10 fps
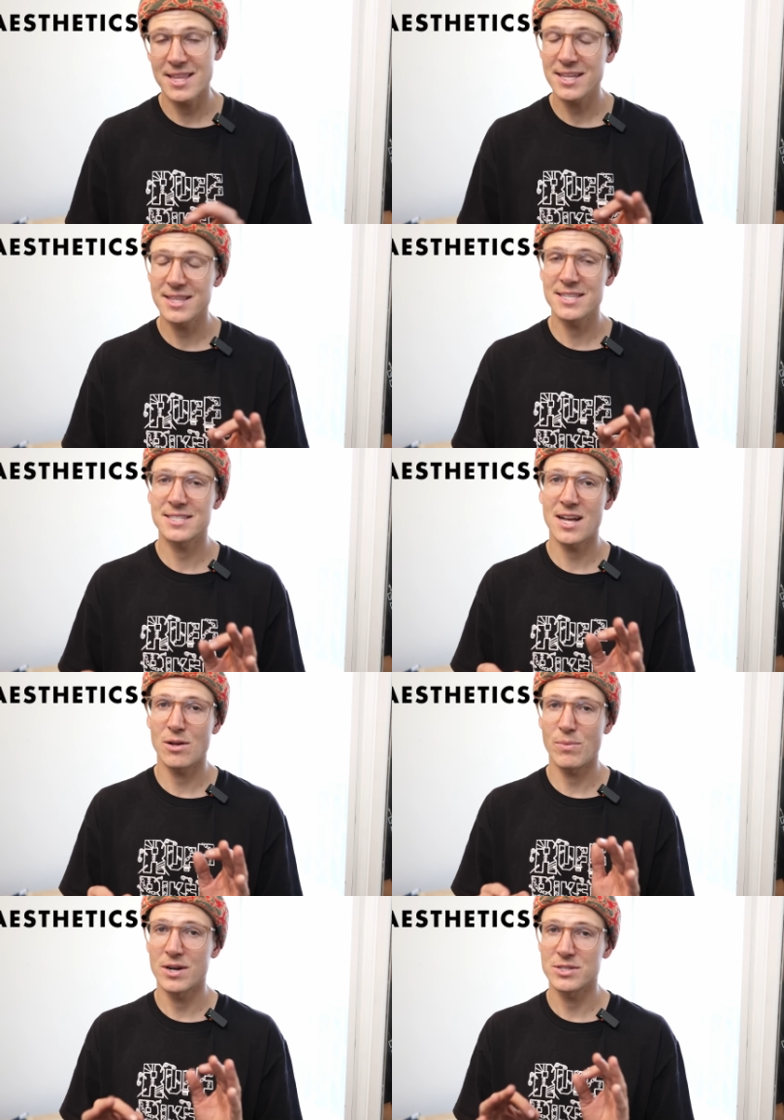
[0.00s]
think these
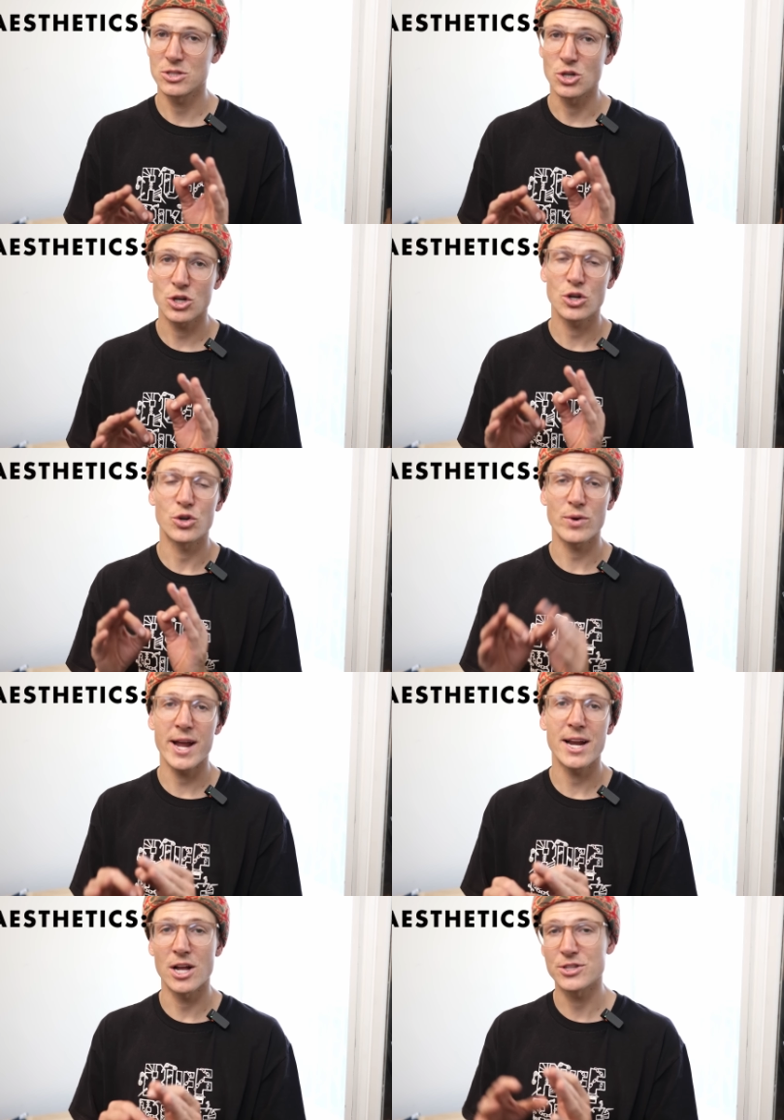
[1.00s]
style bars look
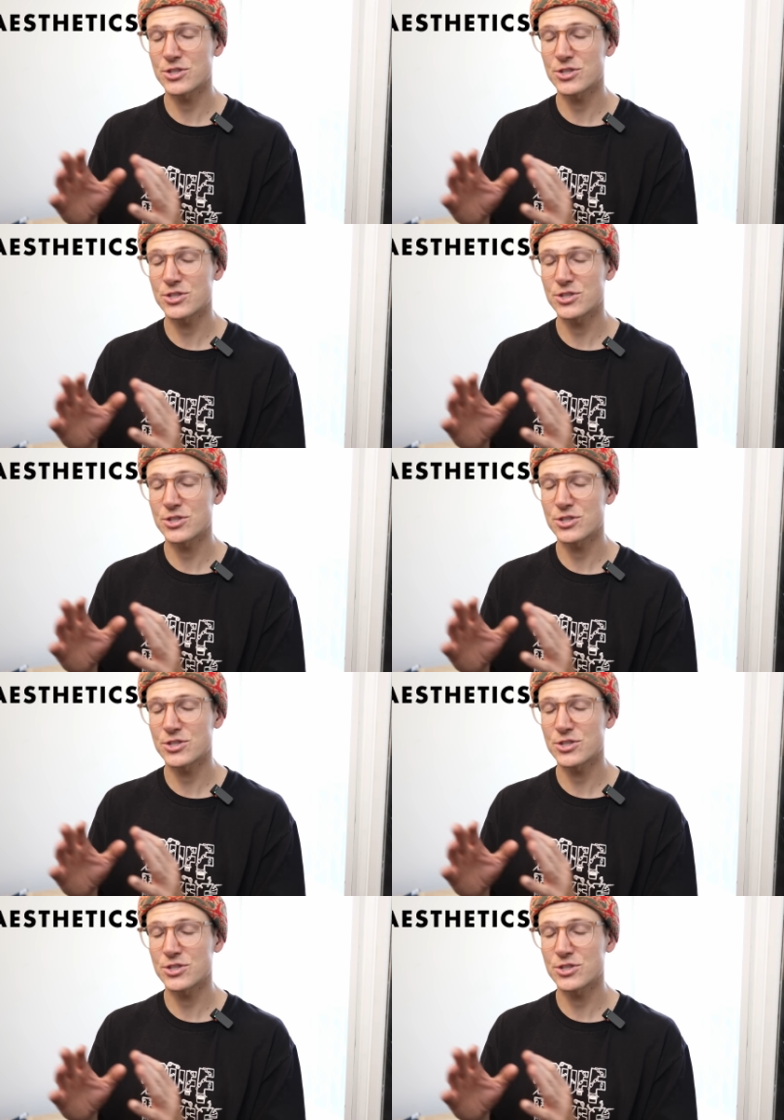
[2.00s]
great on